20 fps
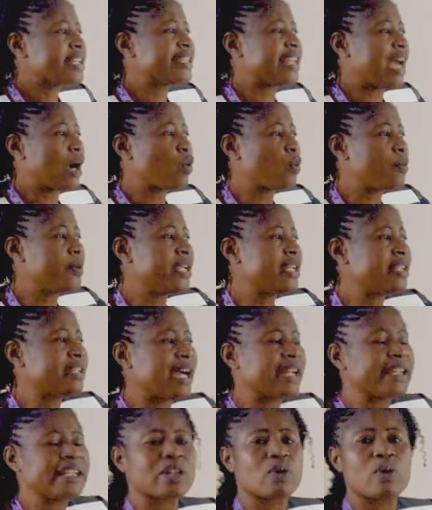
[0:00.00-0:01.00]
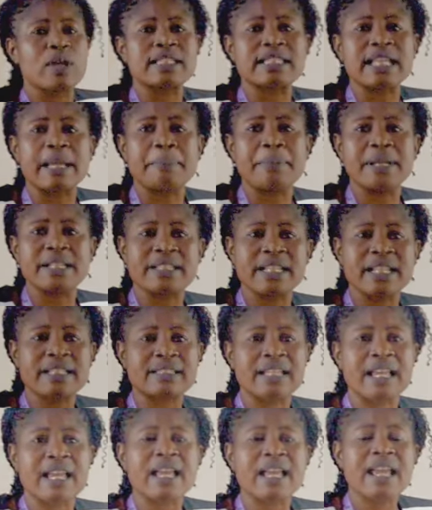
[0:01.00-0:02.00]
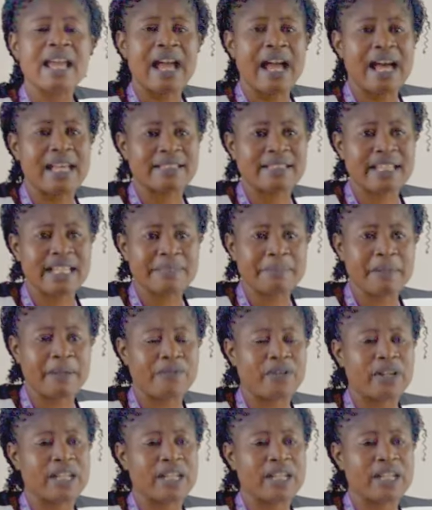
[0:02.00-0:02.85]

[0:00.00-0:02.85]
there will be inadequate patient assessment.